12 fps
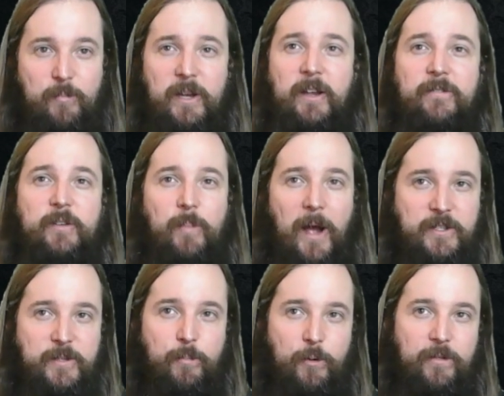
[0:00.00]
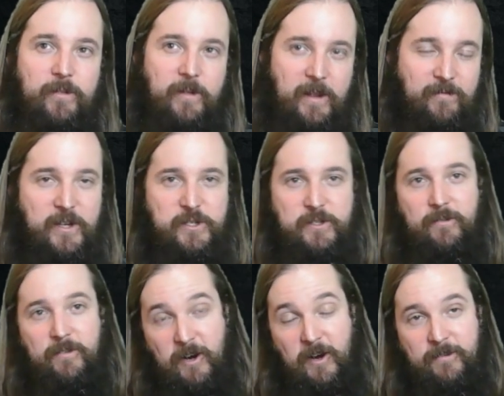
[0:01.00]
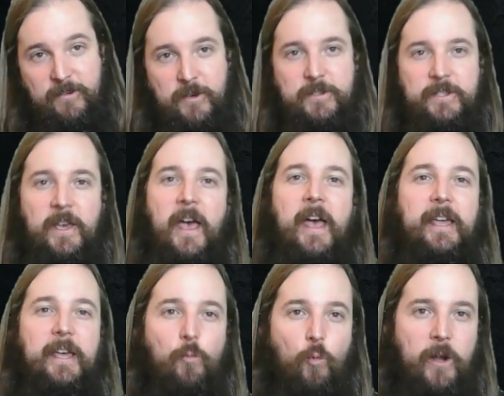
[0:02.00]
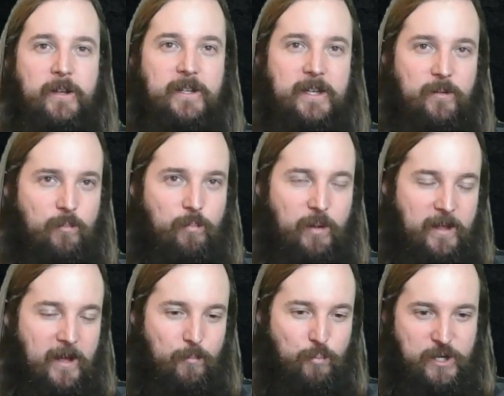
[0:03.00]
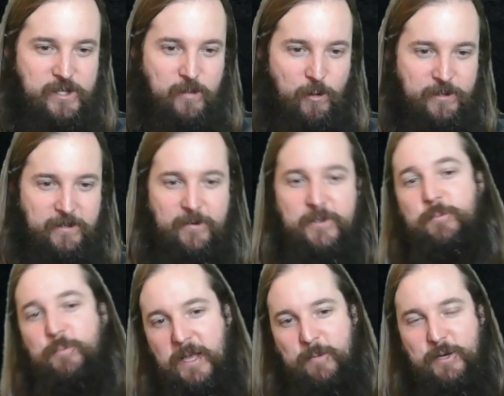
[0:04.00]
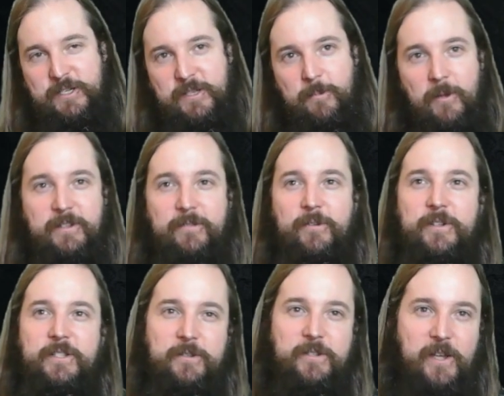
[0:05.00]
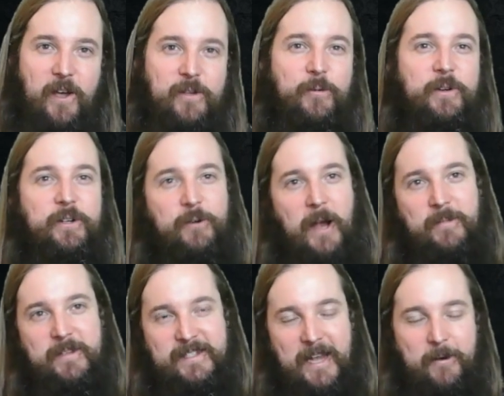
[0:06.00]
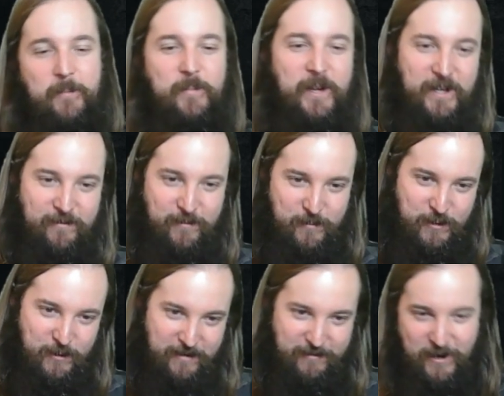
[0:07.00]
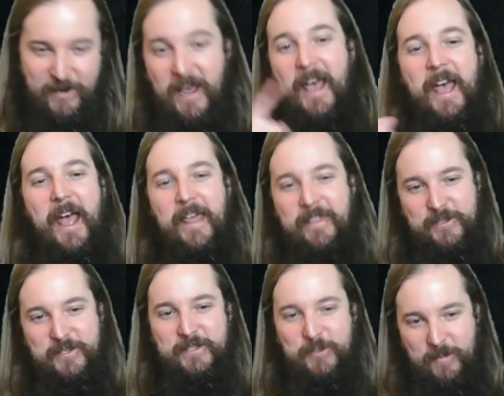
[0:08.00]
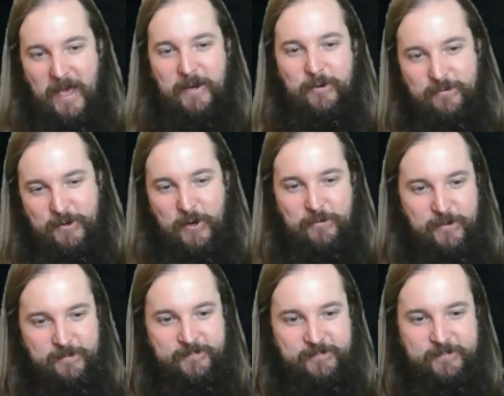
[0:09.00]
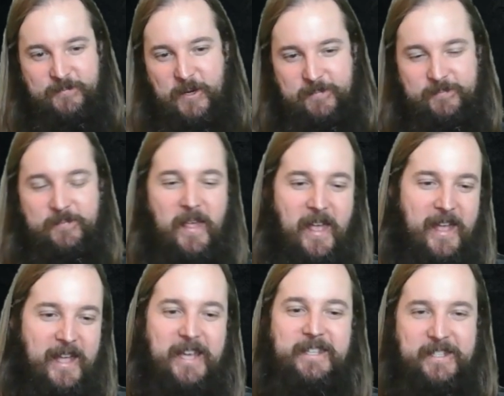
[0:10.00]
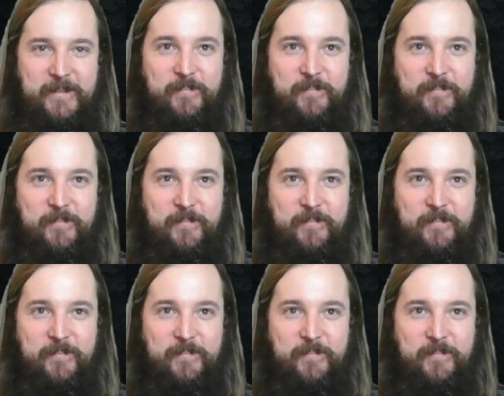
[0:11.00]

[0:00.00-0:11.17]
Enough to bounce both Invasion of Arcavios, get 1 to get Breach the Multiverse, play Breach the Multiverse, use the other one to grab This Town Ain't Big Enough from your graveyard, and then just loop that over and over, right? Easy.